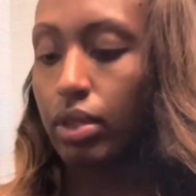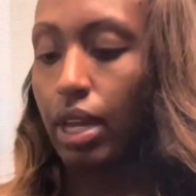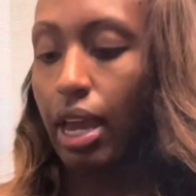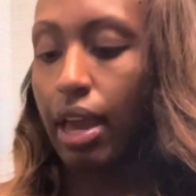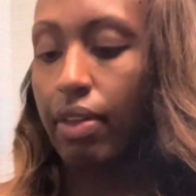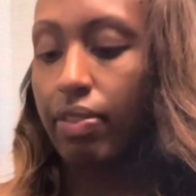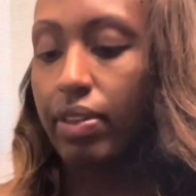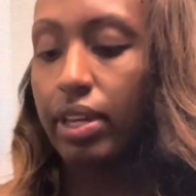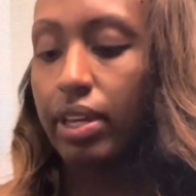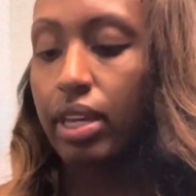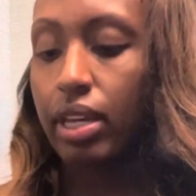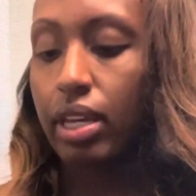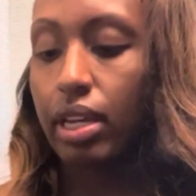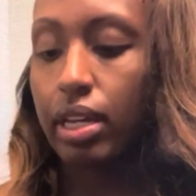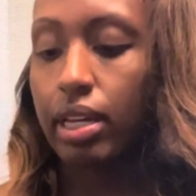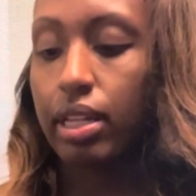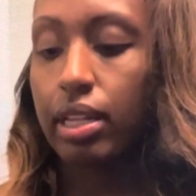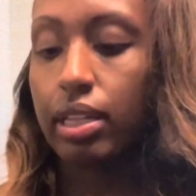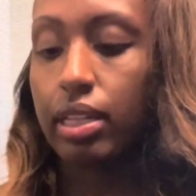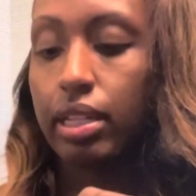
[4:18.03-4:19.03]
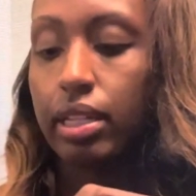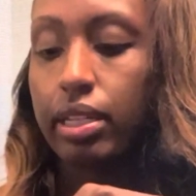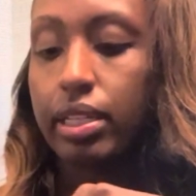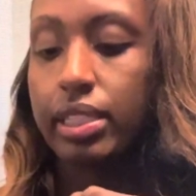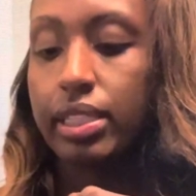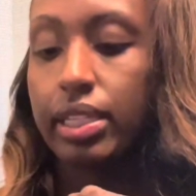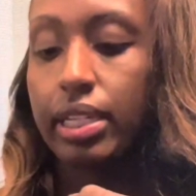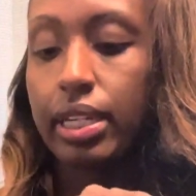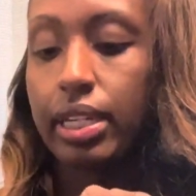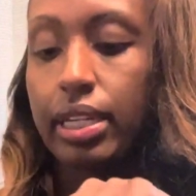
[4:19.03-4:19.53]
I think it
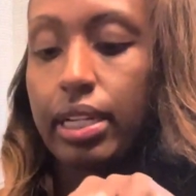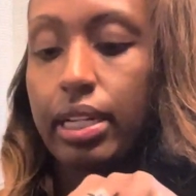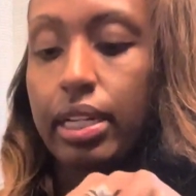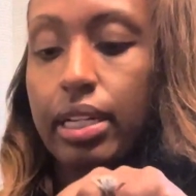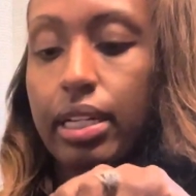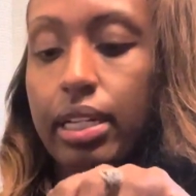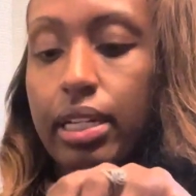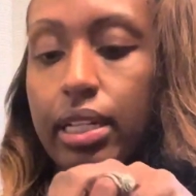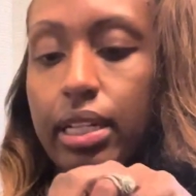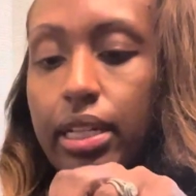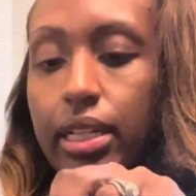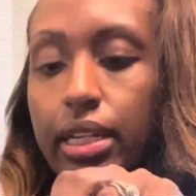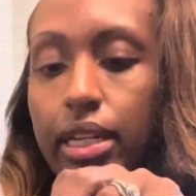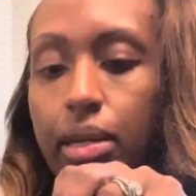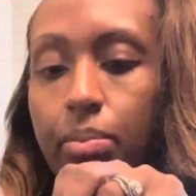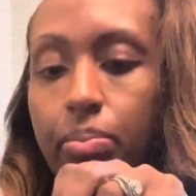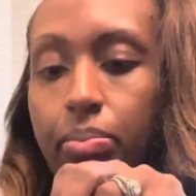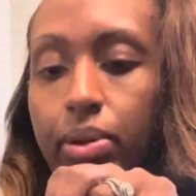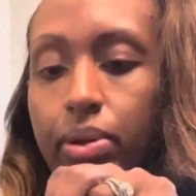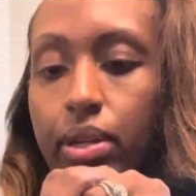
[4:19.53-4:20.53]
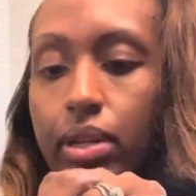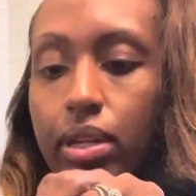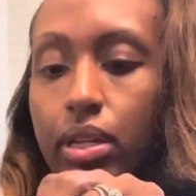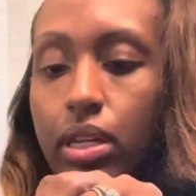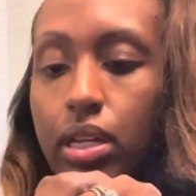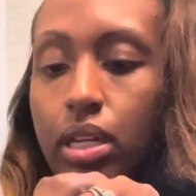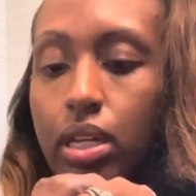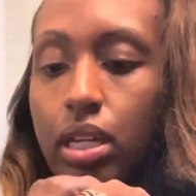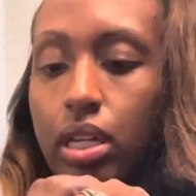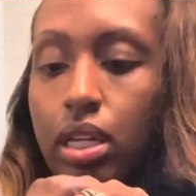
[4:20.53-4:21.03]
clip, clip.
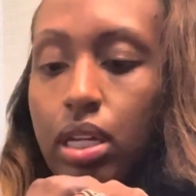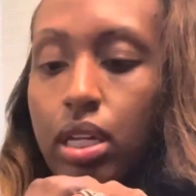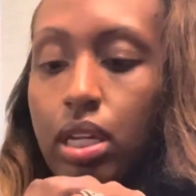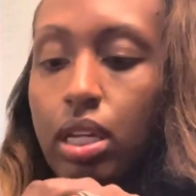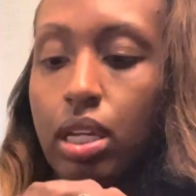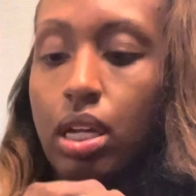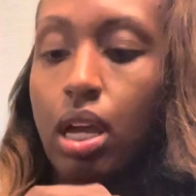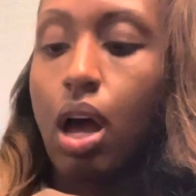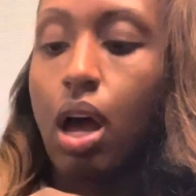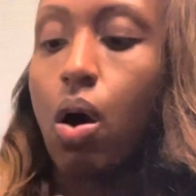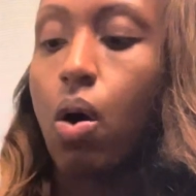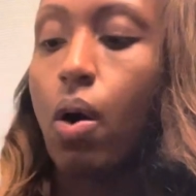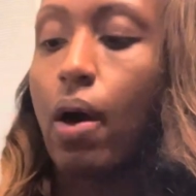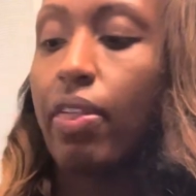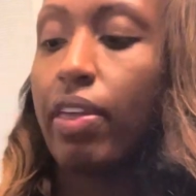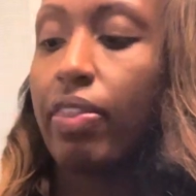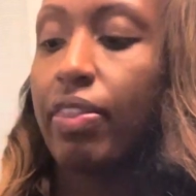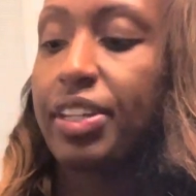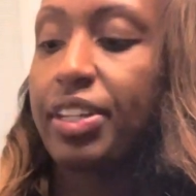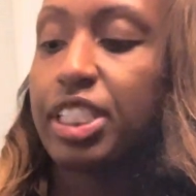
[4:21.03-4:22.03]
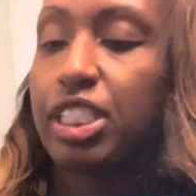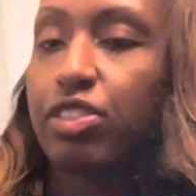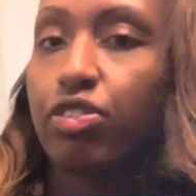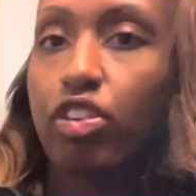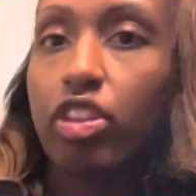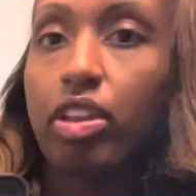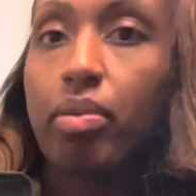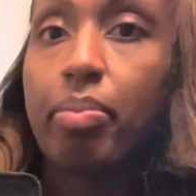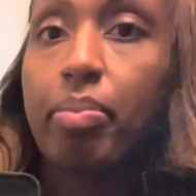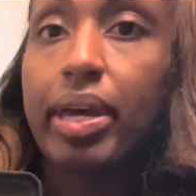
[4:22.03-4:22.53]
Oh, I think this is for
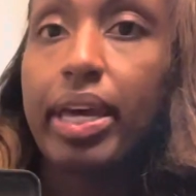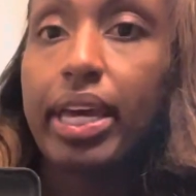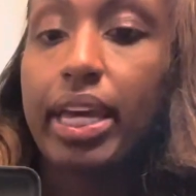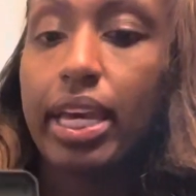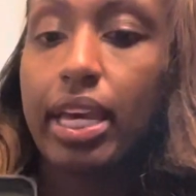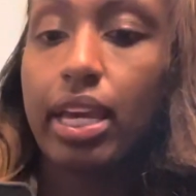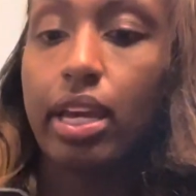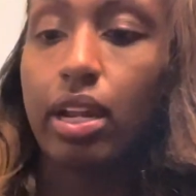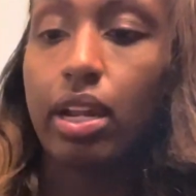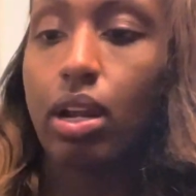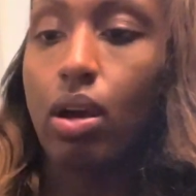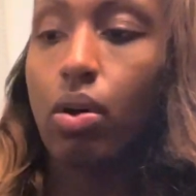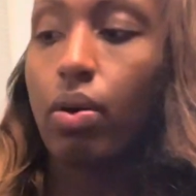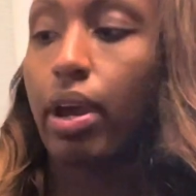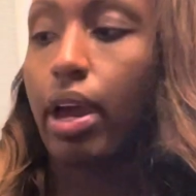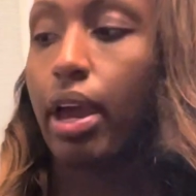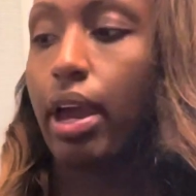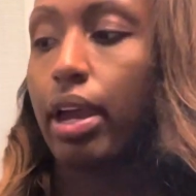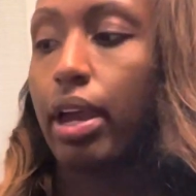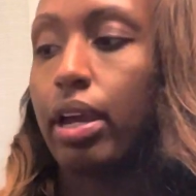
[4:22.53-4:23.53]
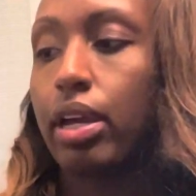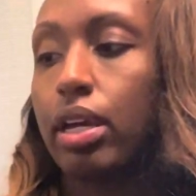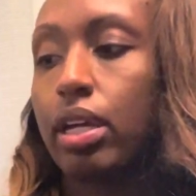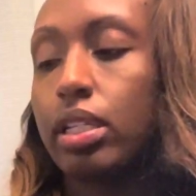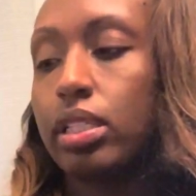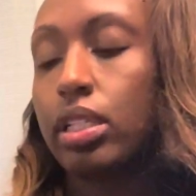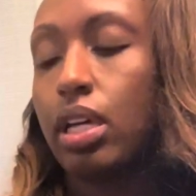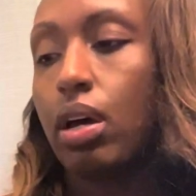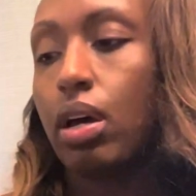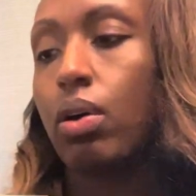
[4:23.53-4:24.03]
the pin. Okay,
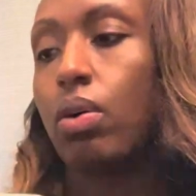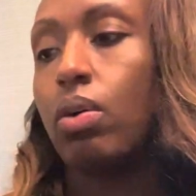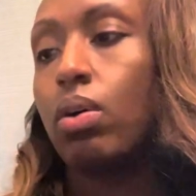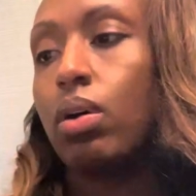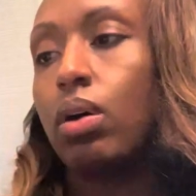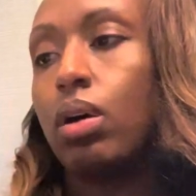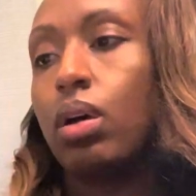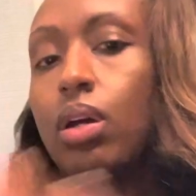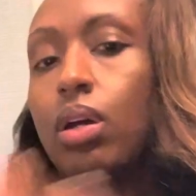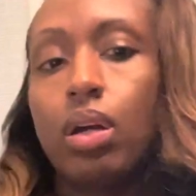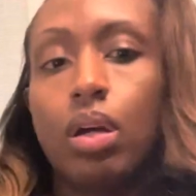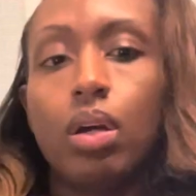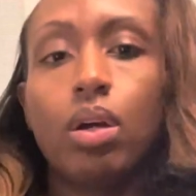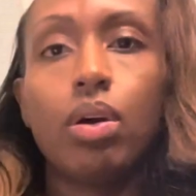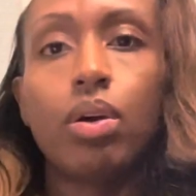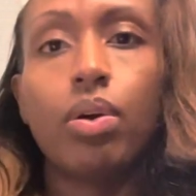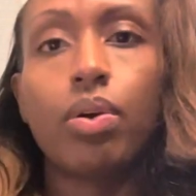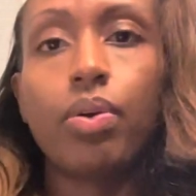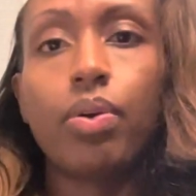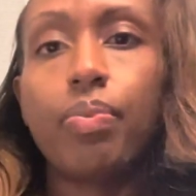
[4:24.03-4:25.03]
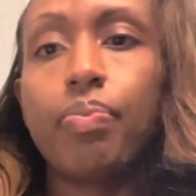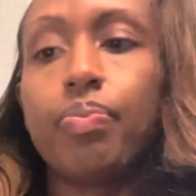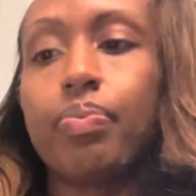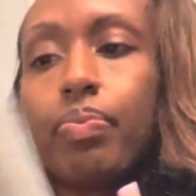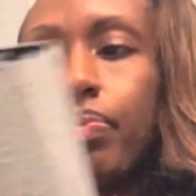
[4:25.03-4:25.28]
so. Oops.